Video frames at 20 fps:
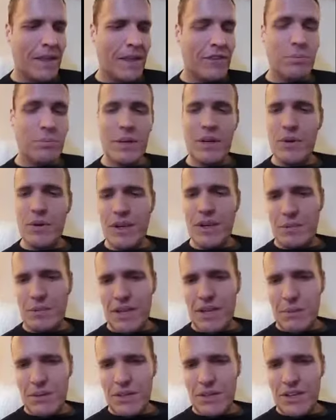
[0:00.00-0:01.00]
it's been great
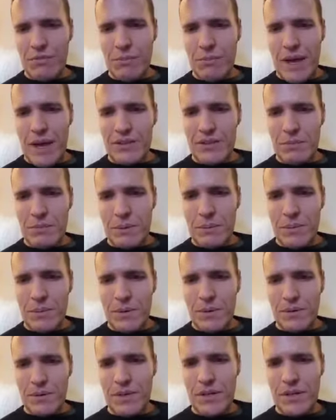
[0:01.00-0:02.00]
being able to give back to
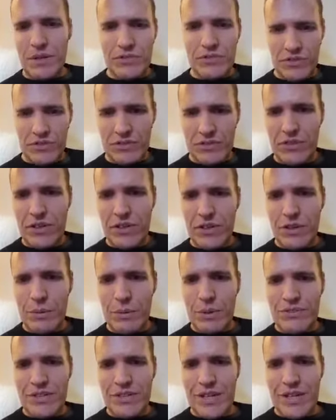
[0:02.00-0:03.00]
people, such as,
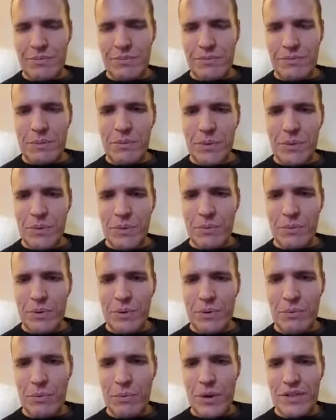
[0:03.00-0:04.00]
you're reaching out to people
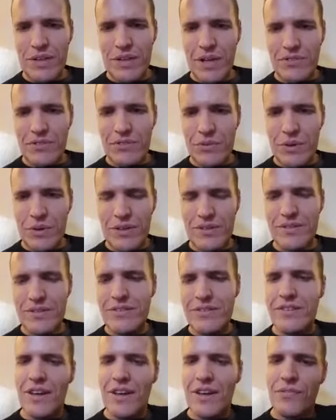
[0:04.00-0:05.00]
with weight loss stories
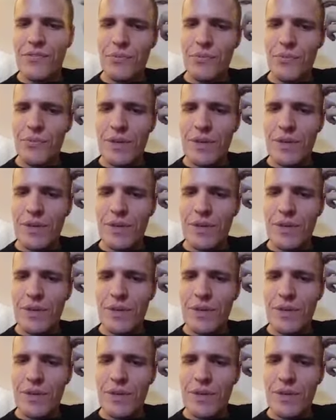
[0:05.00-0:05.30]
and stuff.